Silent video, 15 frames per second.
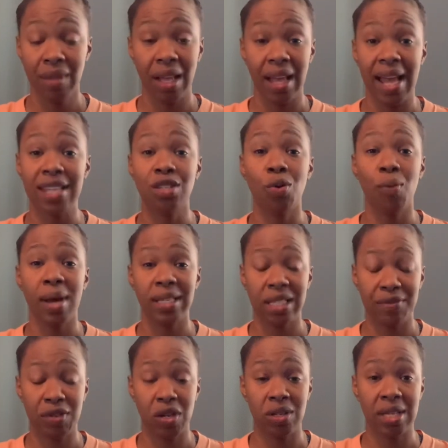That's a waste
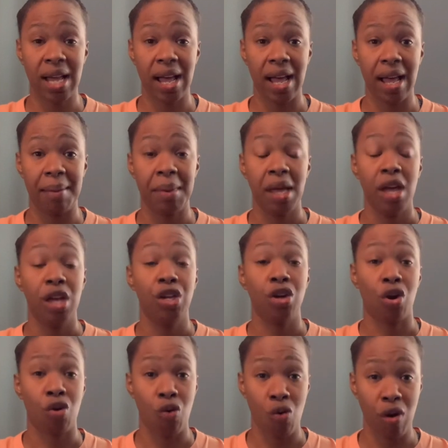of your time. You're
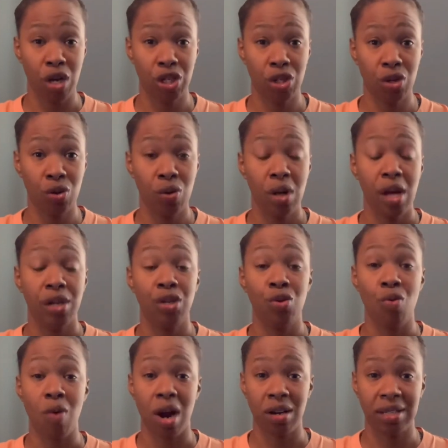cordial, you
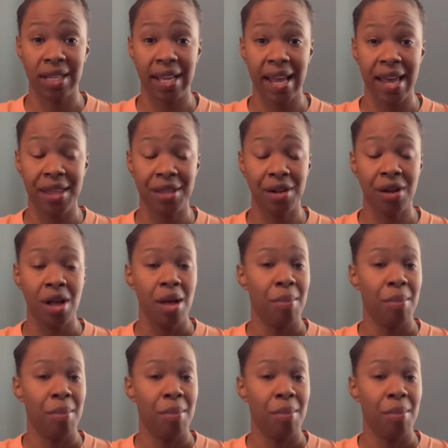work together,